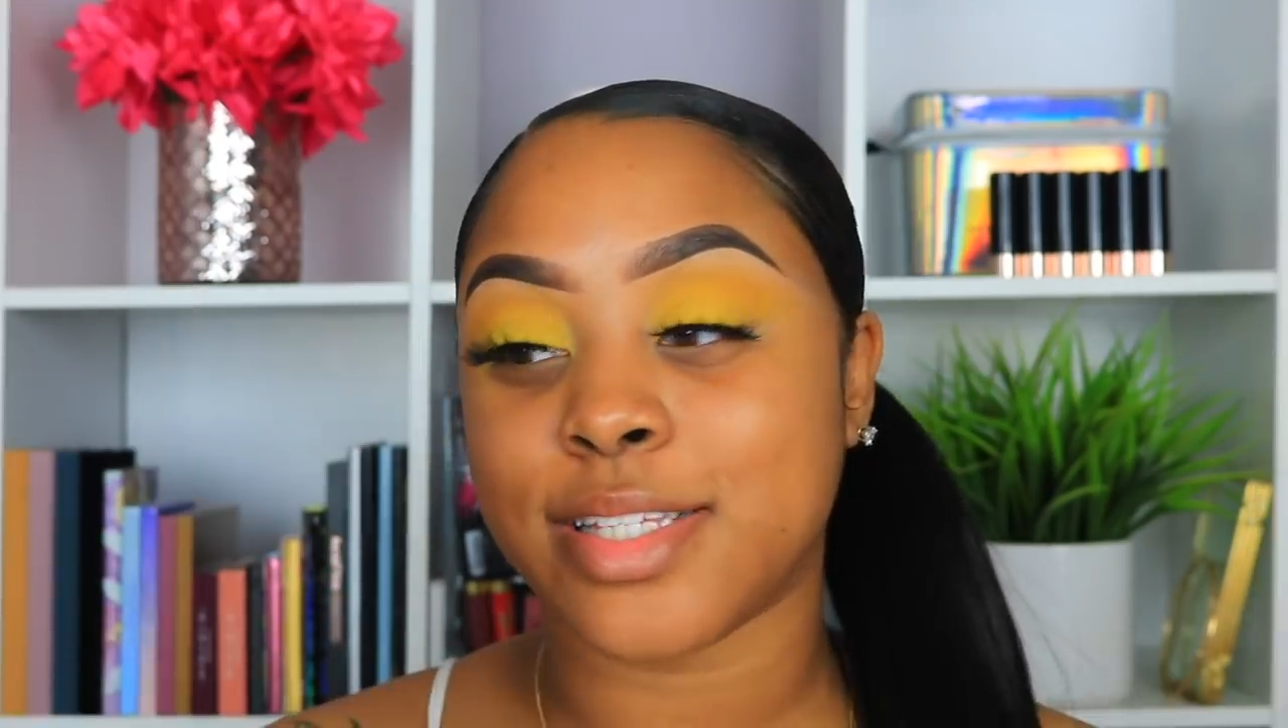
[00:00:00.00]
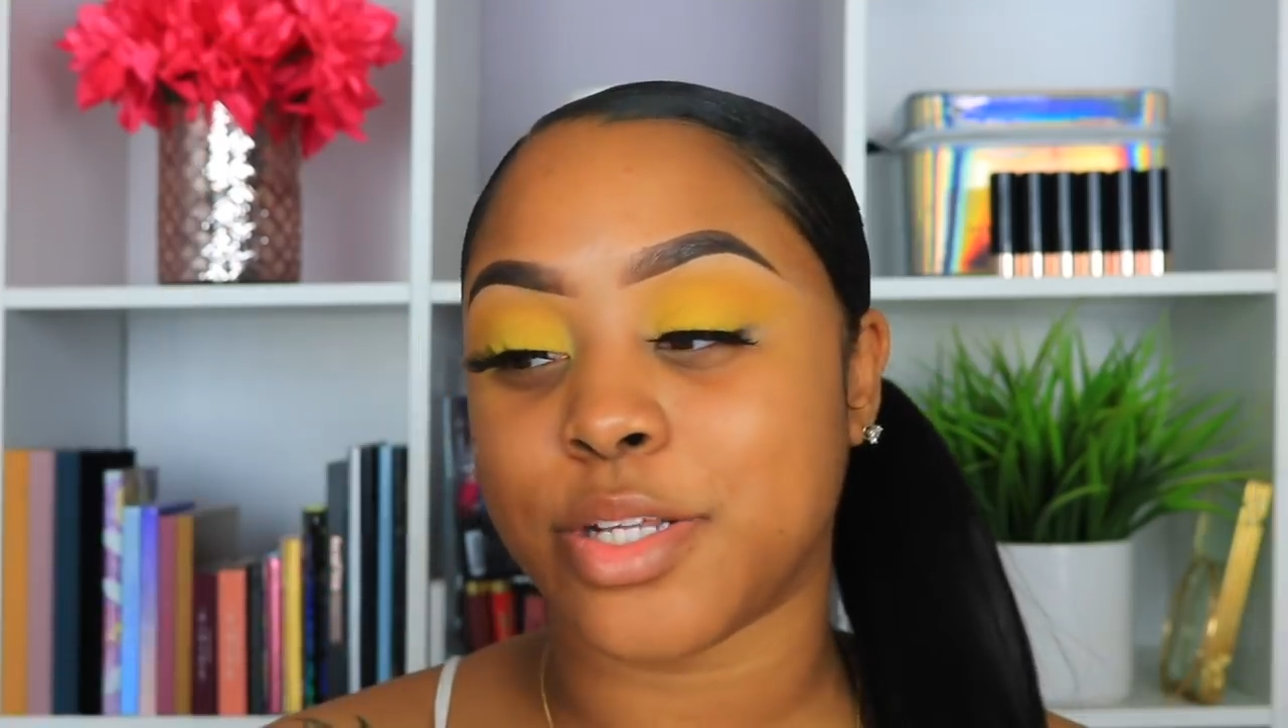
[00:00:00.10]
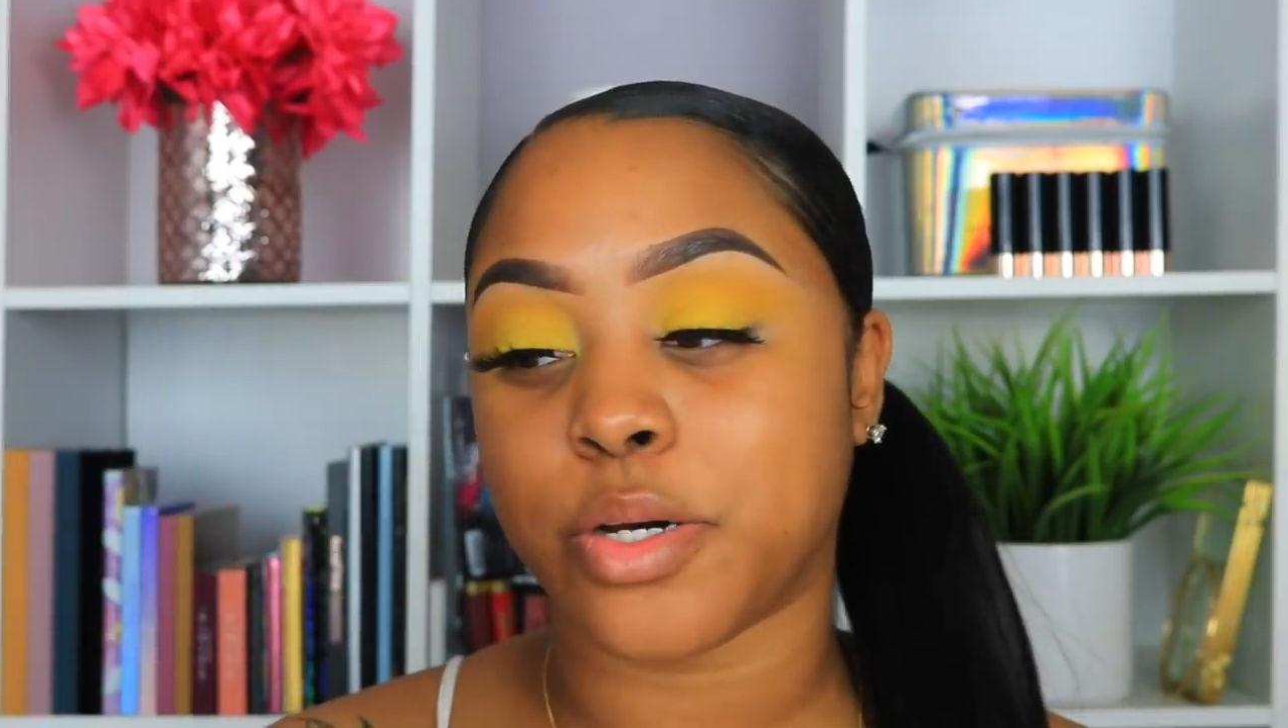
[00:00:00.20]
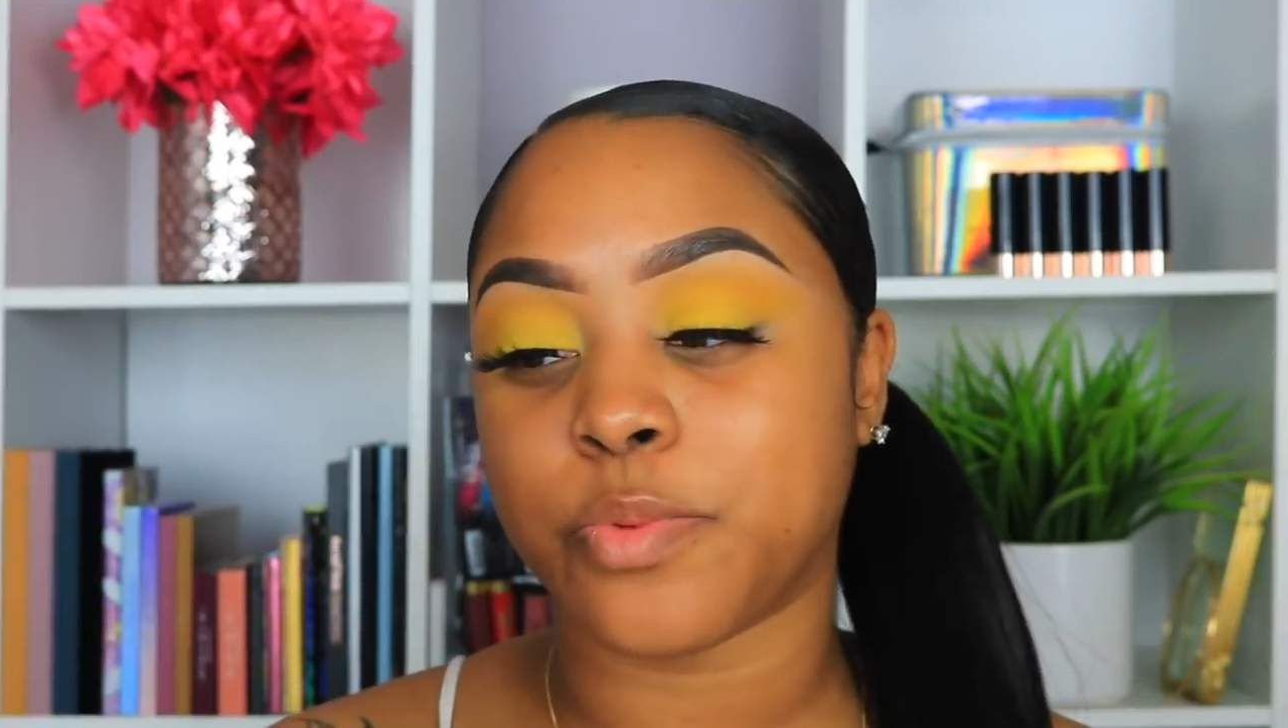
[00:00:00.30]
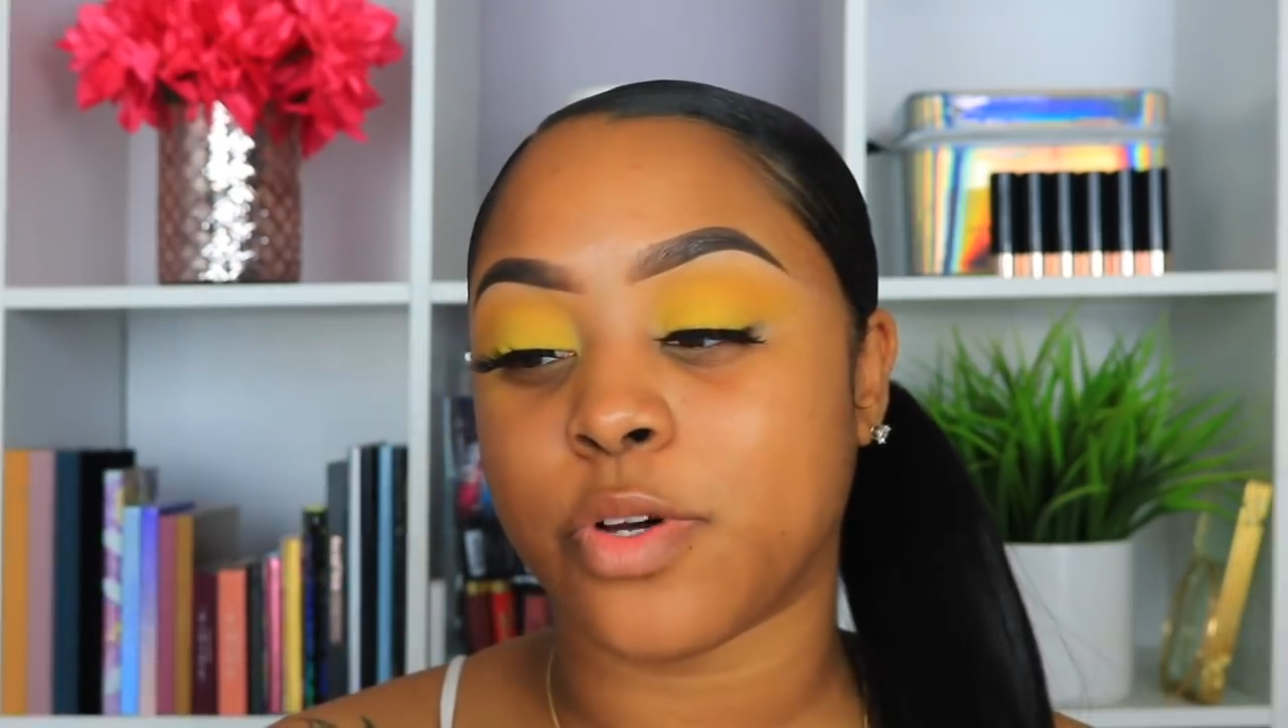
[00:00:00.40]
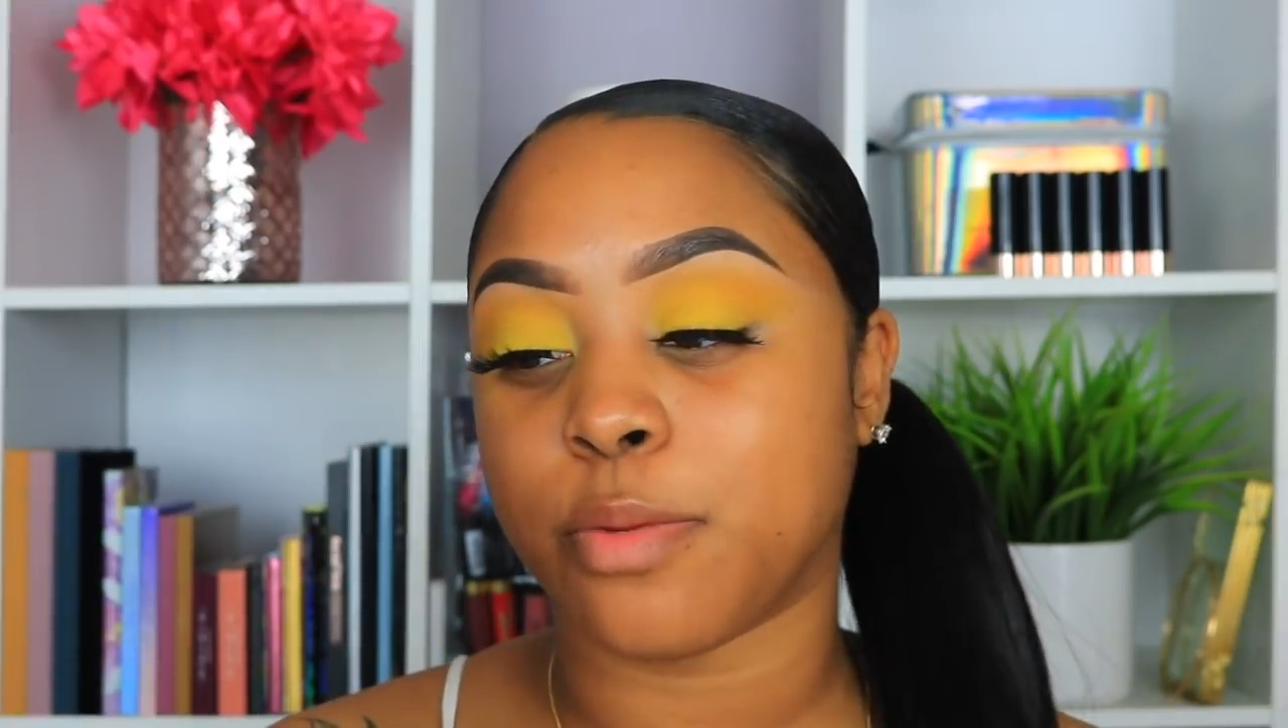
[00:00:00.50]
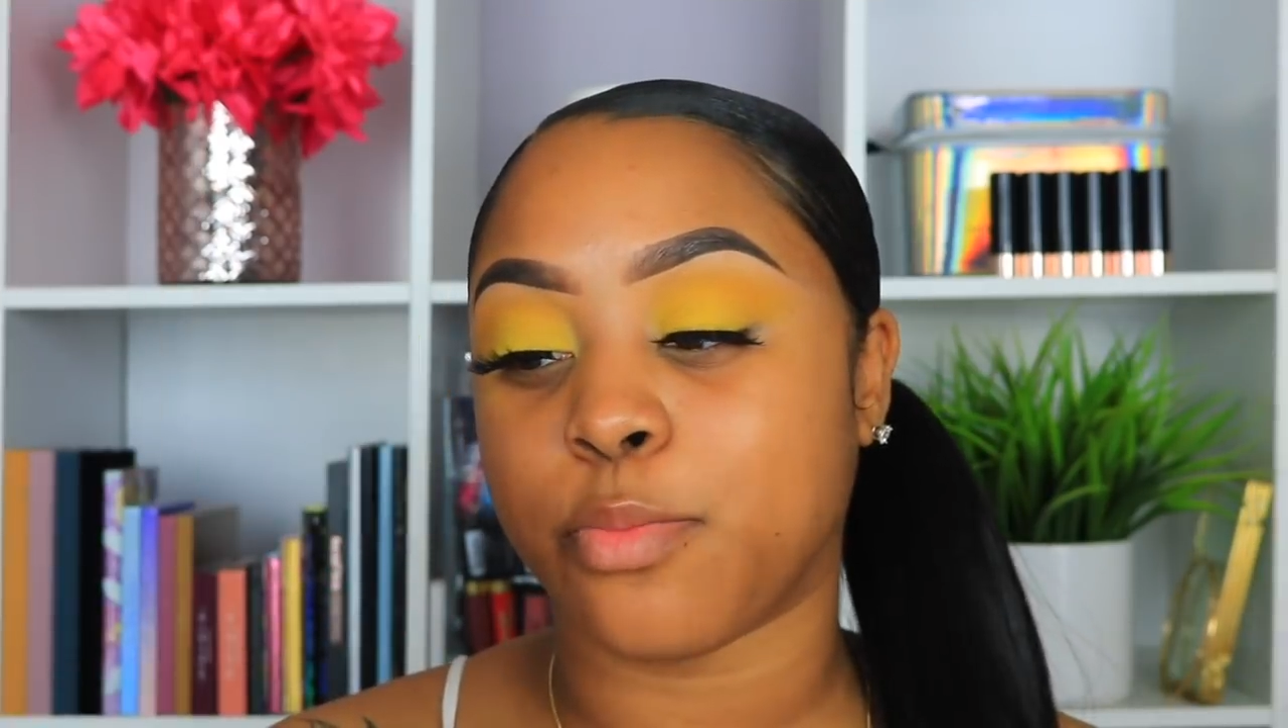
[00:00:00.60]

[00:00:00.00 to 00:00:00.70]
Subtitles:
know I'm gonna